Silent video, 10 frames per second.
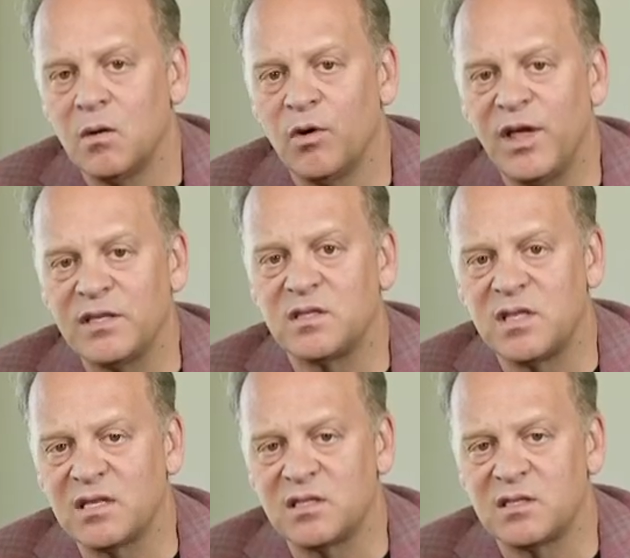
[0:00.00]
Well, that's
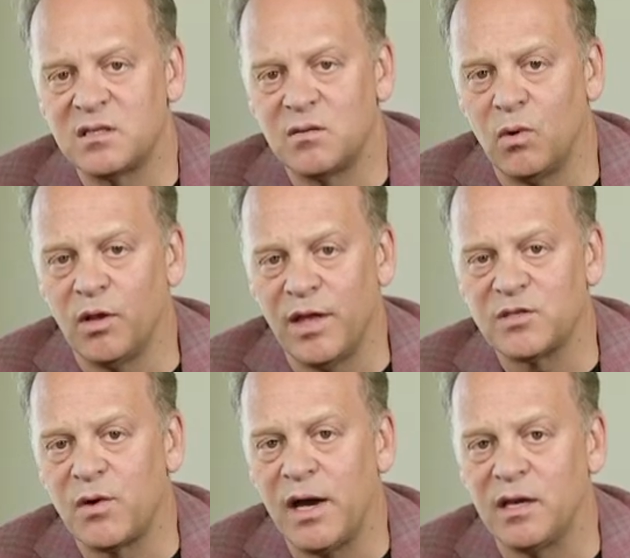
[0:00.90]

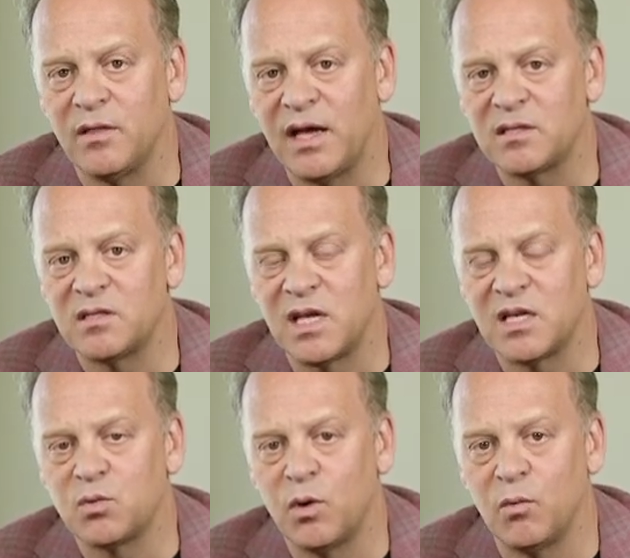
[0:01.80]
right, and
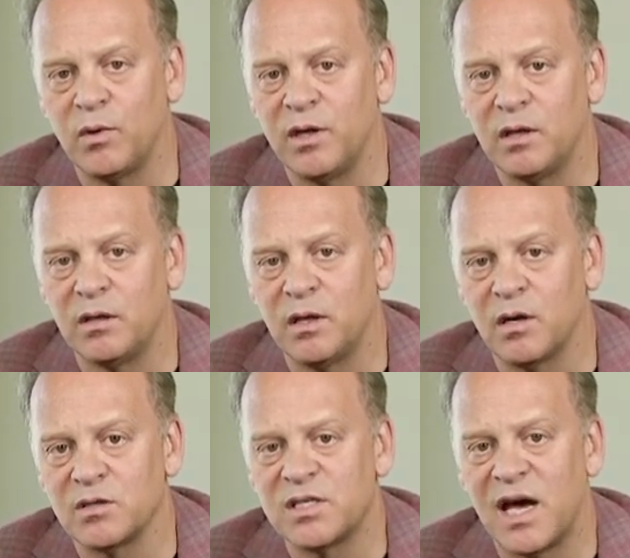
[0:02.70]
that's what
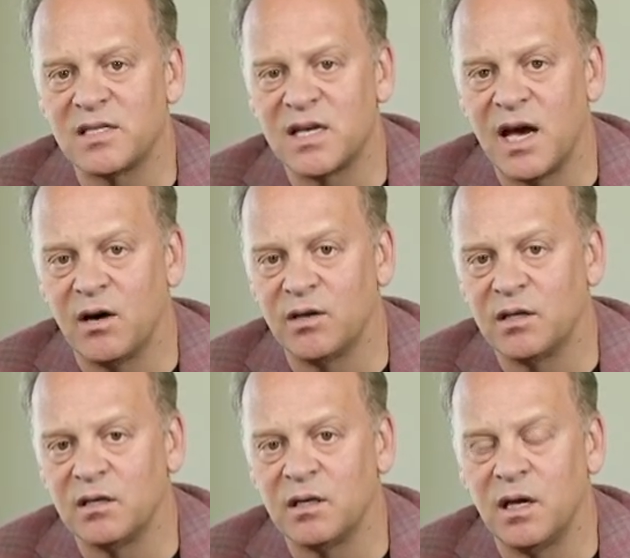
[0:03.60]
we sat down
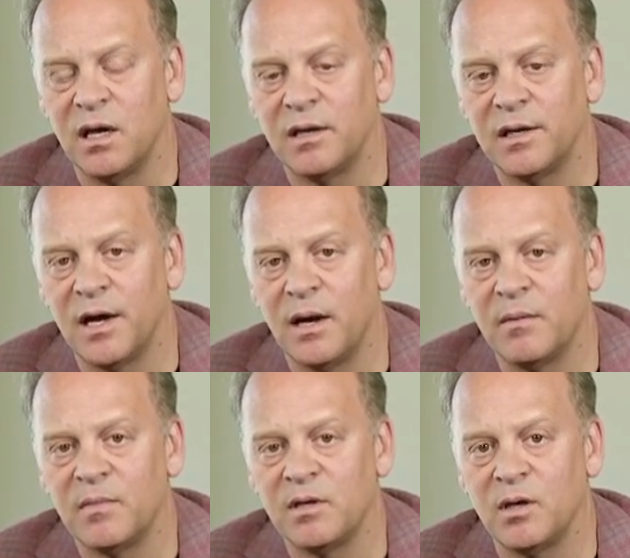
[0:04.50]
and
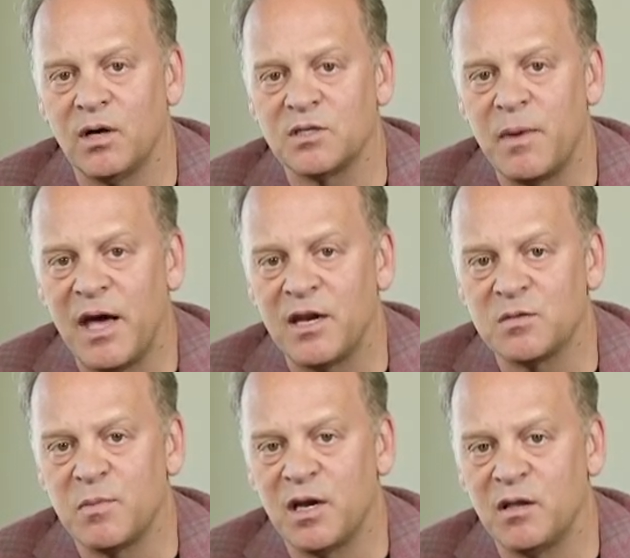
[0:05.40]
as
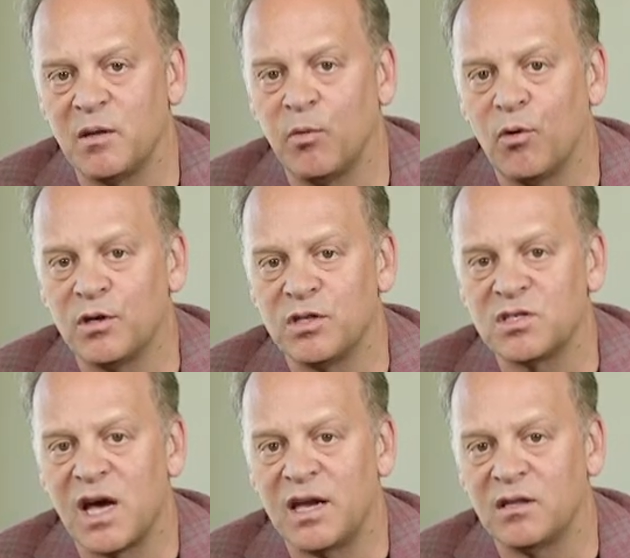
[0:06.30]
management and the board
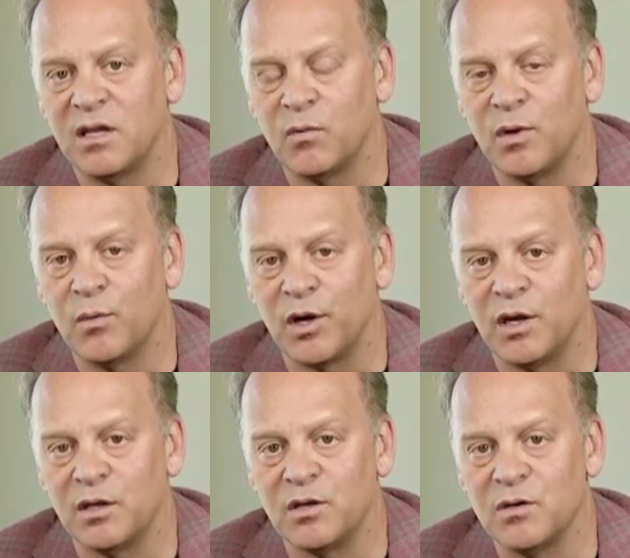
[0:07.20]
decided that we were
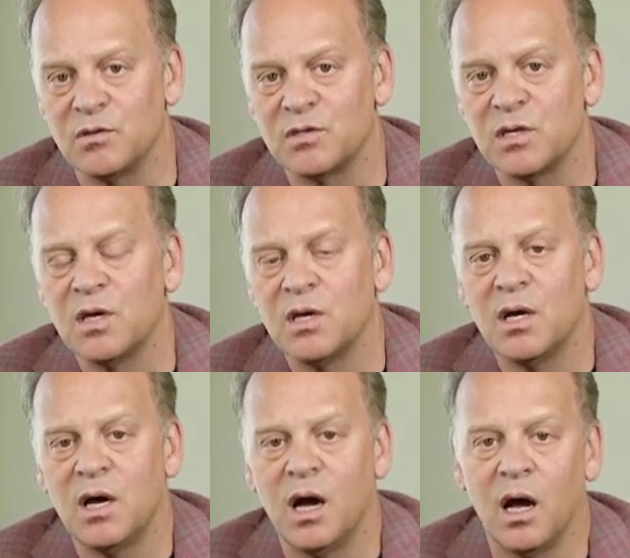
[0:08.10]
going to use
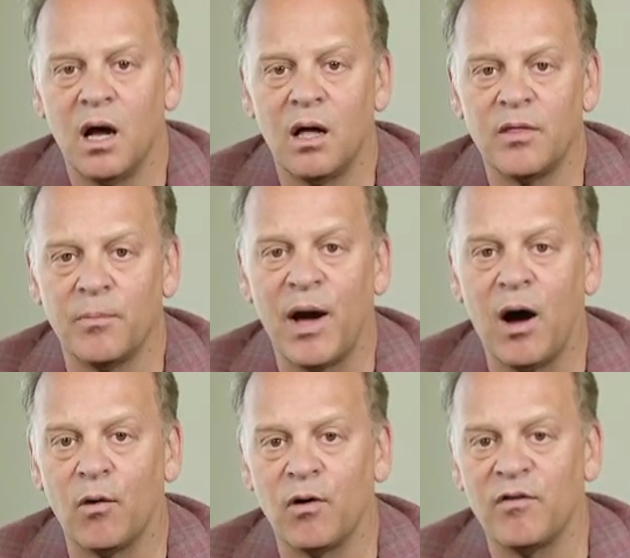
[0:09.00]
the
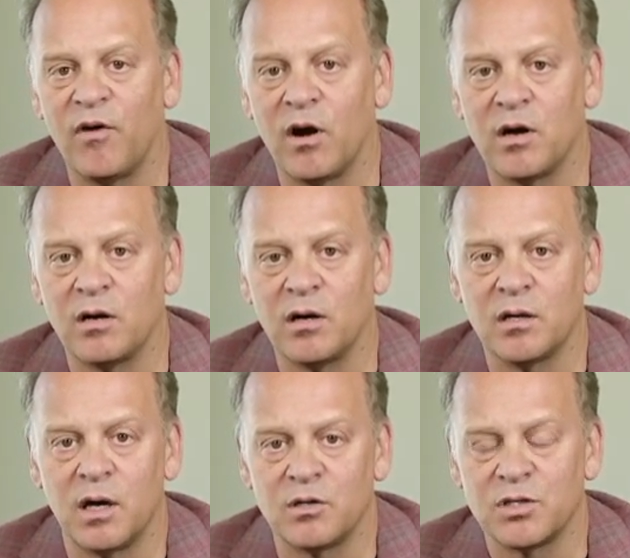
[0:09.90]
power of
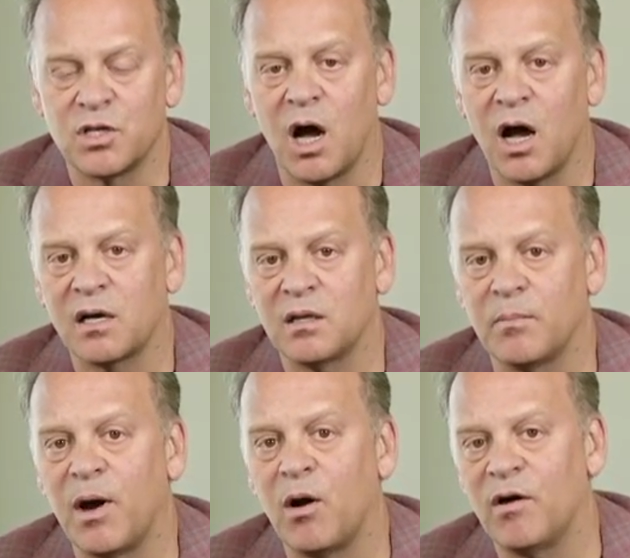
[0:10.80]
our stock and the
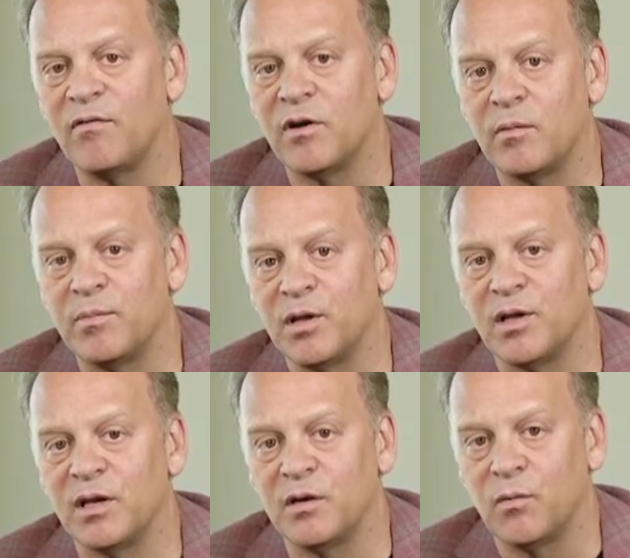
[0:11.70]
power of our
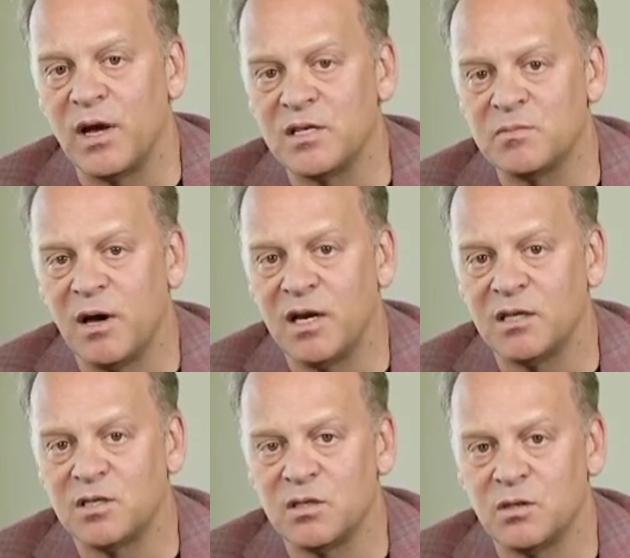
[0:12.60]
ability to raise
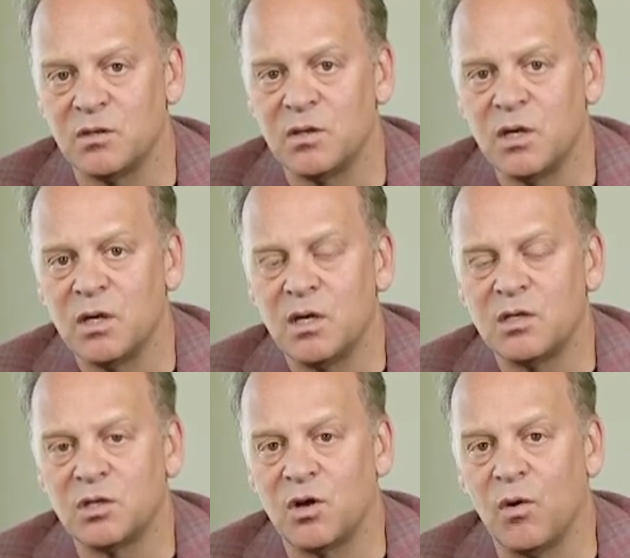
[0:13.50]
money to
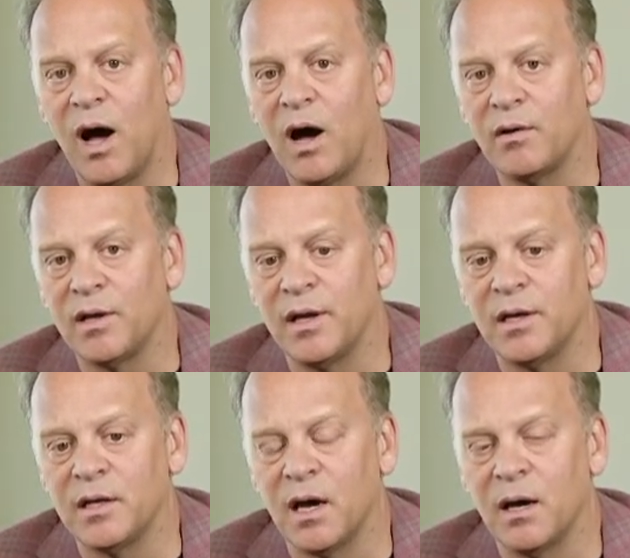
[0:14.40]
to go out and